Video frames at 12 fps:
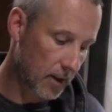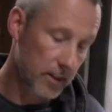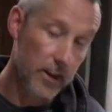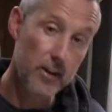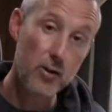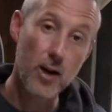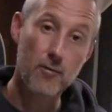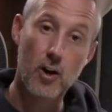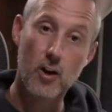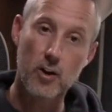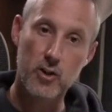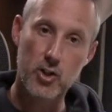Then you have a
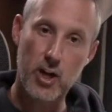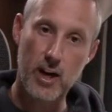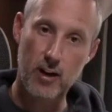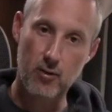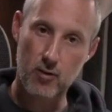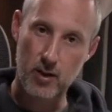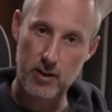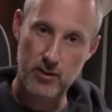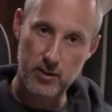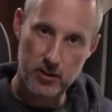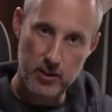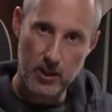heart chakra, and
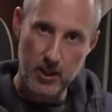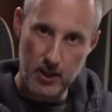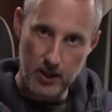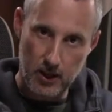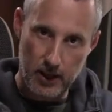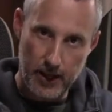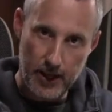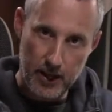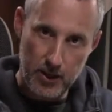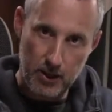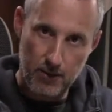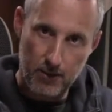this is the
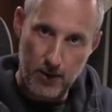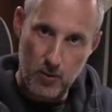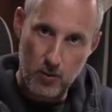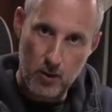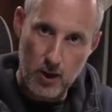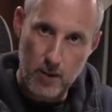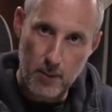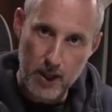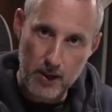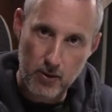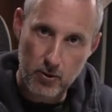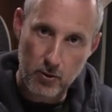energy funnel coming
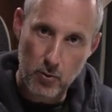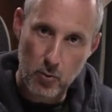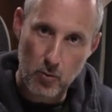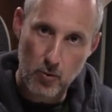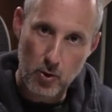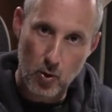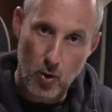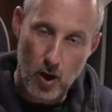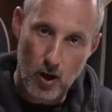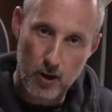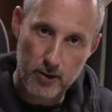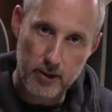into your
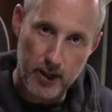heart.